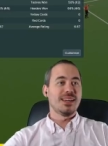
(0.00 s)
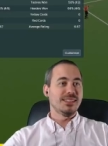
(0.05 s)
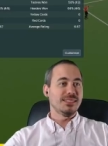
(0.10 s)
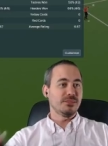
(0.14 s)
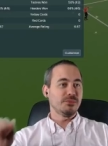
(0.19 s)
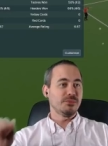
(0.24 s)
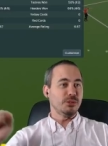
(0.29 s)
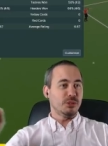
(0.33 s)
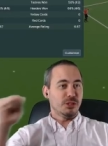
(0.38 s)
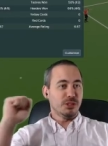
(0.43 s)

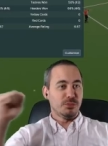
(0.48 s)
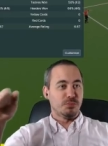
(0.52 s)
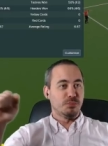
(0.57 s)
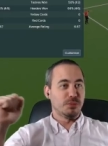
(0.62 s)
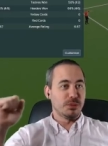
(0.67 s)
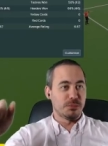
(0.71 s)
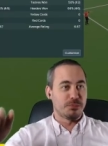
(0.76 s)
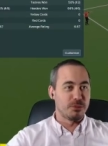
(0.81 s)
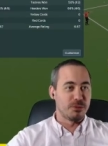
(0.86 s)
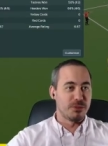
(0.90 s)
here we go,
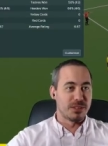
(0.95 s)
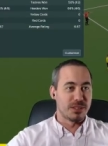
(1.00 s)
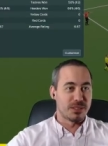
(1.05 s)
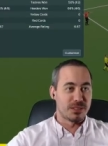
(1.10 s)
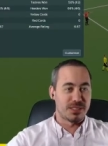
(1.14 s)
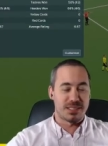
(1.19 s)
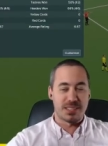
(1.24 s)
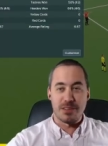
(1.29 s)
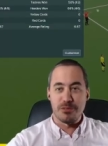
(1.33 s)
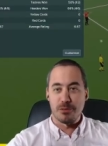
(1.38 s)
people. With
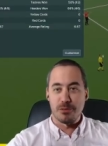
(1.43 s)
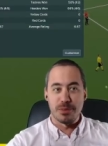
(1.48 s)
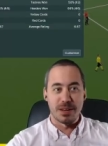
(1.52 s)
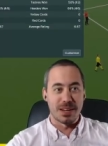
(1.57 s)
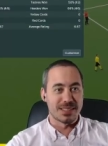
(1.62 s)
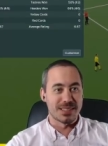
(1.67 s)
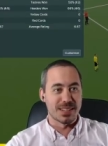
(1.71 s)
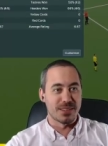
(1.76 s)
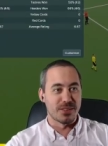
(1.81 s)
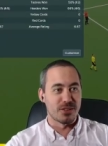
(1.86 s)
seven
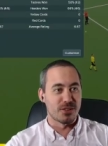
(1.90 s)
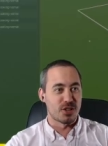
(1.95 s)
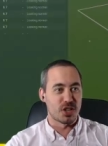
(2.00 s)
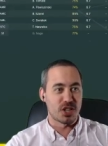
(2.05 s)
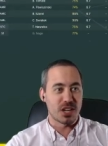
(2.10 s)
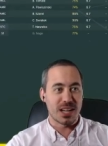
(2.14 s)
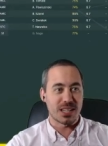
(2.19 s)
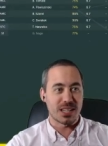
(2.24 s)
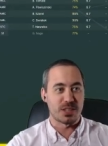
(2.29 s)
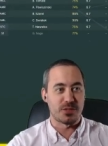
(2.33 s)
minutes in, there's
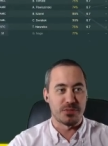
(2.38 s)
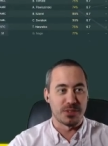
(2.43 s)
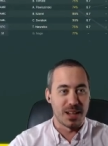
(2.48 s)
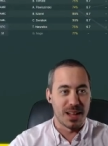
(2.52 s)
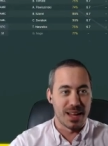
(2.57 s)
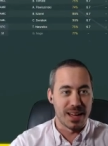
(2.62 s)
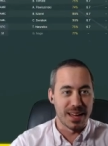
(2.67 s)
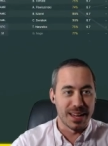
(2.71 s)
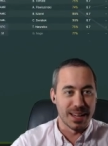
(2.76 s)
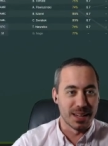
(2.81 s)
shots
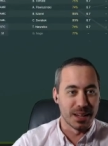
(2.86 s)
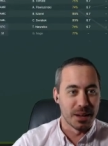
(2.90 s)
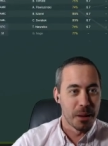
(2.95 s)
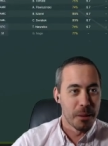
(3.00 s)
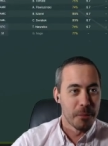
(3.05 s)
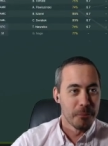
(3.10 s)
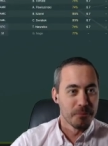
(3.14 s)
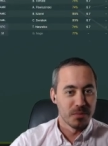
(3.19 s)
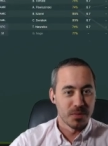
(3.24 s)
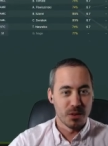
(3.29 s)
flying.
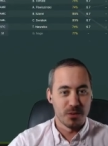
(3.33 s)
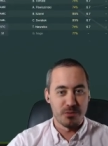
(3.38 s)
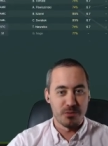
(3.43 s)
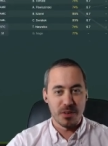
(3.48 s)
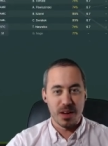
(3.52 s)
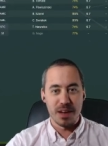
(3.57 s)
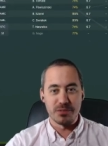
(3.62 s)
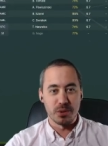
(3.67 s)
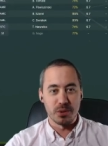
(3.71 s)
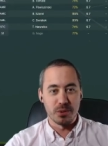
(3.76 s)

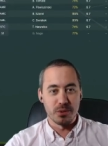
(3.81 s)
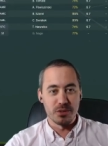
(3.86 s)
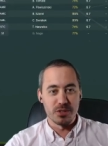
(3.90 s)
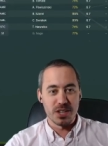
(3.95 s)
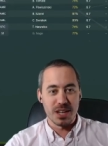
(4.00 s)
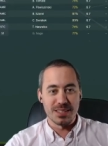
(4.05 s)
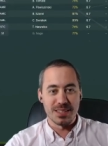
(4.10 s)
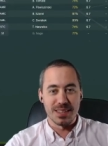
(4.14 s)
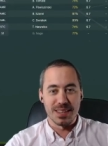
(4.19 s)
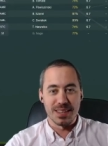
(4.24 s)
Five total
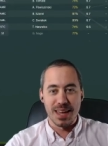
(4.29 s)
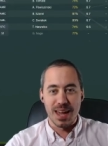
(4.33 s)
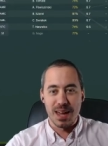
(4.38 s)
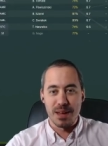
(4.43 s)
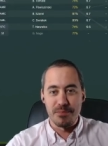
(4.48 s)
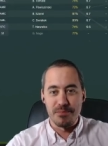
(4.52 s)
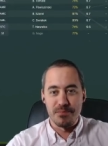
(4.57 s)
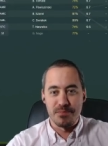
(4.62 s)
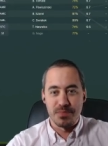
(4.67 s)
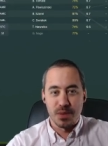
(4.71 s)
shots of the
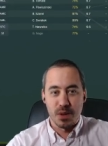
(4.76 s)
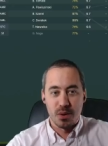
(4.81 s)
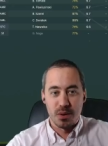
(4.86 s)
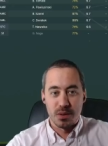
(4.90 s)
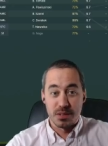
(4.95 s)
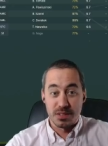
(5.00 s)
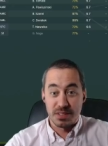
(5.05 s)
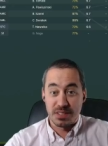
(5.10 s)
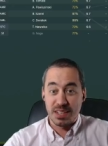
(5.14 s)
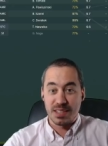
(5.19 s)
game.
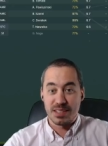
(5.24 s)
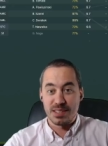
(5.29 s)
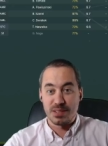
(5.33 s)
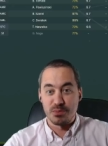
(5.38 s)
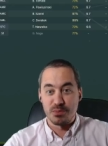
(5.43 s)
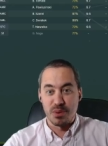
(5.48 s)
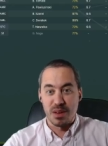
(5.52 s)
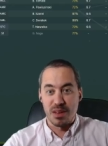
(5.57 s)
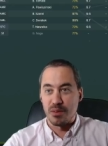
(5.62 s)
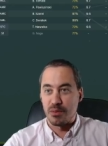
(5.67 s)
Six.
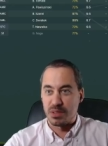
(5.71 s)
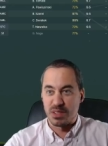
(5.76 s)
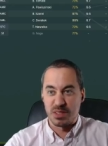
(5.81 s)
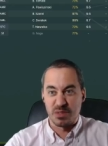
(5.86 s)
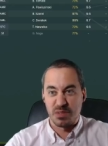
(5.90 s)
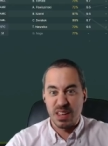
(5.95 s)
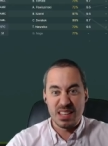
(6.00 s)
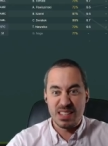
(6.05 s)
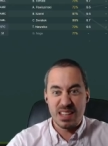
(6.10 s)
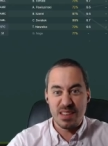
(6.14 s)
We
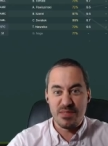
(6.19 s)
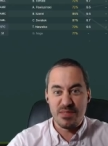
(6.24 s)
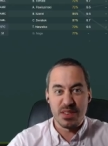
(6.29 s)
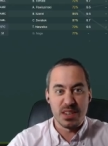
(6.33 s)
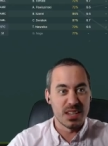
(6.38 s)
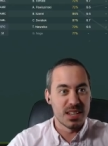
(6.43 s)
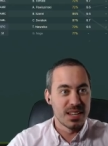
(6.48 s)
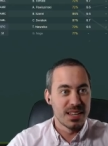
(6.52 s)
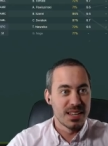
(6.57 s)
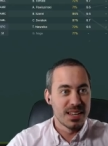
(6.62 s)
it's, it's
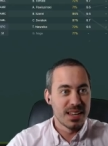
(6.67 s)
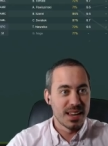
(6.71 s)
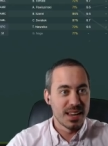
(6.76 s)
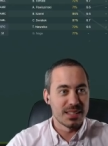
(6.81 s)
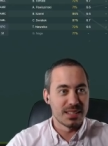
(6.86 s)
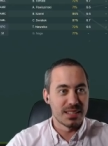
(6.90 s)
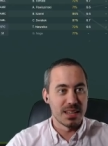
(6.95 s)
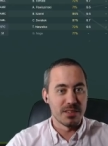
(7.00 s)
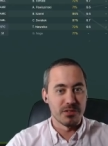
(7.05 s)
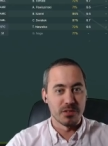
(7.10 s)
even.
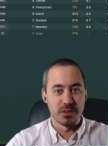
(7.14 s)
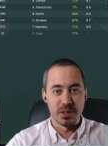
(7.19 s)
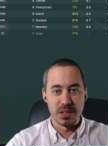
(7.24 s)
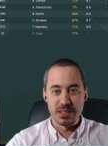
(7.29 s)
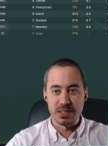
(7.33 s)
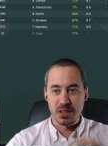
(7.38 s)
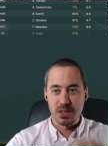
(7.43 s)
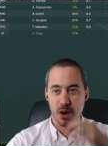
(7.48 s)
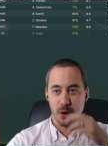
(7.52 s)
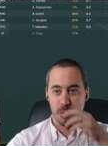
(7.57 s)
It's even.
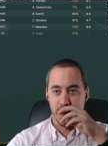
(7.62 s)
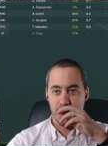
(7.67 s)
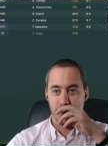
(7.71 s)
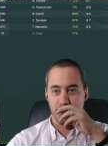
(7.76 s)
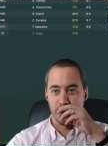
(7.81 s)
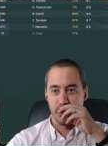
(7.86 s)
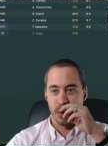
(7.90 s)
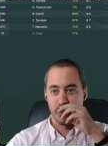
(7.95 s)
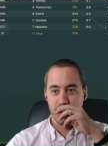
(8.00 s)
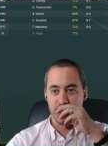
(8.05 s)
Let's go,
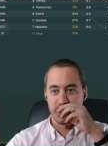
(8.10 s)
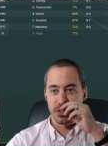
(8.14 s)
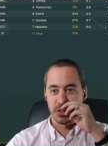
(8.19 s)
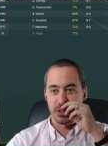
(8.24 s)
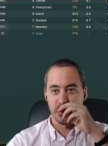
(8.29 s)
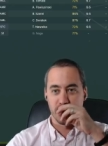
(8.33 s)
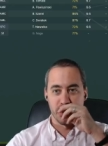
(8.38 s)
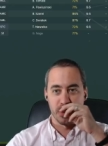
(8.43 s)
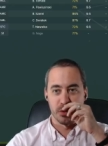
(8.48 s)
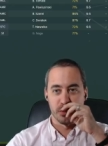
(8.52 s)
people. What's
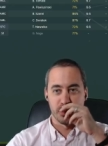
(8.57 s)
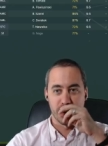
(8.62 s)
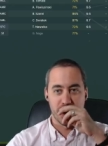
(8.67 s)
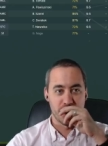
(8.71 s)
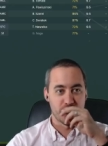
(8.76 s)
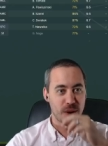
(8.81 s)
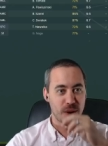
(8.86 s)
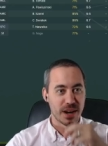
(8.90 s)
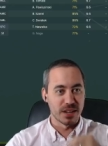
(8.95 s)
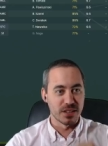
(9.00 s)
what the,
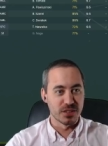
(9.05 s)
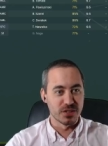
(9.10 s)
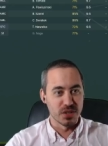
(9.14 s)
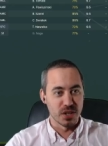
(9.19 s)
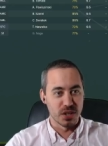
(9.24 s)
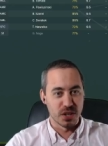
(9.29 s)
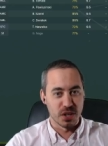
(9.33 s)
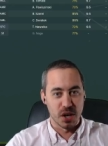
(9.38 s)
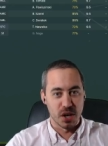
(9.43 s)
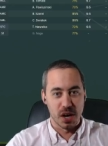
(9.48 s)
the ratings
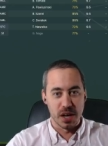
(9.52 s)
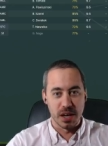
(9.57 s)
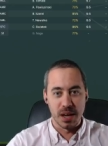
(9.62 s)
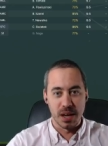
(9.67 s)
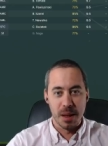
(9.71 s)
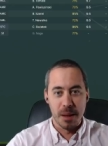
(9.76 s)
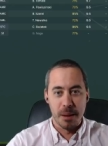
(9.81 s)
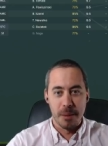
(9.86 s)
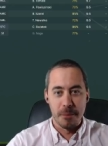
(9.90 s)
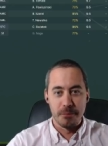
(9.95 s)
look good.
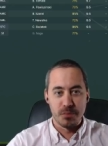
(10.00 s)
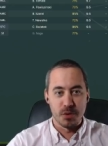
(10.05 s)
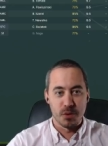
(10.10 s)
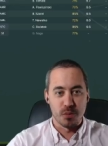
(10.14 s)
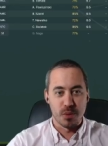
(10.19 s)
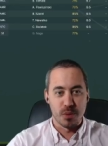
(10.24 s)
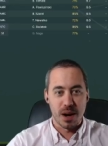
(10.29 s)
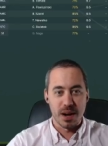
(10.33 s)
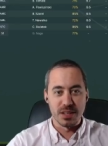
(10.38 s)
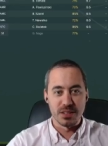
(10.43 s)
The
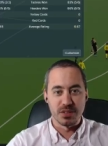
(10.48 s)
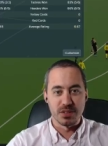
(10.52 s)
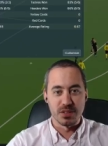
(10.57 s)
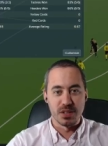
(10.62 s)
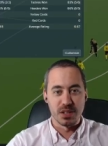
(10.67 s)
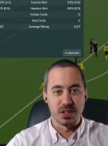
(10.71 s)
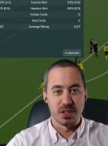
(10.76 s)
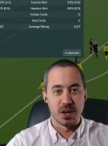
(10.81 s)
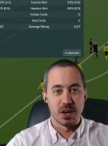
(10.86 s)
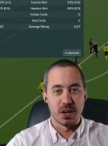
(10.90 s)
ratings
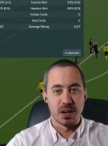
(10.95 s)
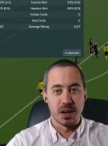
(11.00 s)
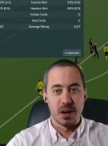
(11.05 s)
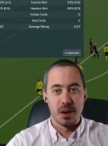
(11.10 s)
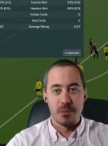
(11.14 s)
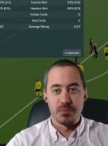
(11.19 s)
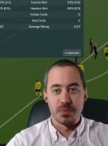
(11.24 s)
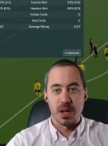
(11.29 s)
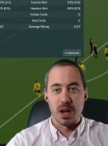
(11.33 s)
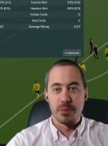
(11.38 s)
look good.
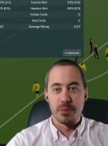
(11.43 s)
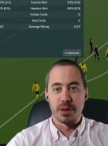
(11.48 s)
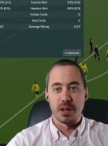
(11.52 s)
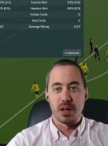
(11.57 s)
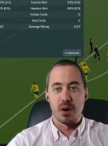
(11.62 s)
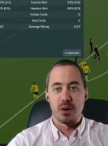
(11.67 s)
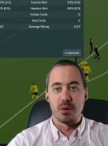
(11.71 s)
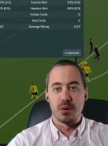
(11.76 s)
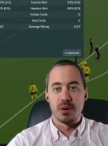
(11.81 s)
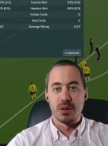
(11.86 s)
Here we
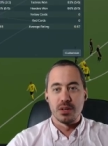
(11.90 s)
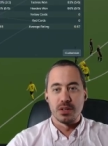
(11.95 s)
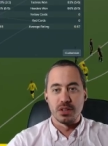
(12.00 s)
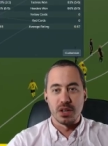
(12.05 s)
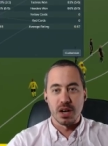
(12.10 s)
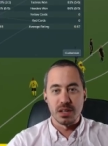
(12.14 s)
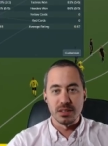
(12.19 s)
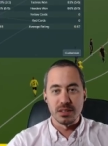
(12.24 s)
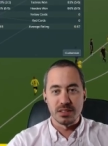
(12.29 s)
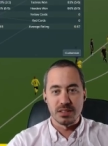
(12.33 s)
go.
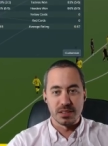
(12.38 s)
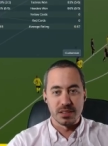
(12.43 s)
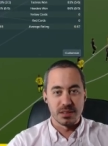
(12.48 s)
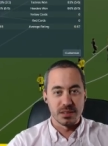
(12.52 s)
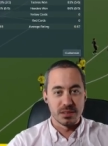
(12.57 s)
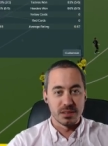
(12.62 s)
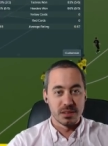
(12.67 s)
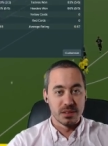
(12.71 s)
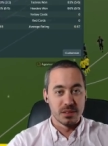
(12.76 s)
Janssen.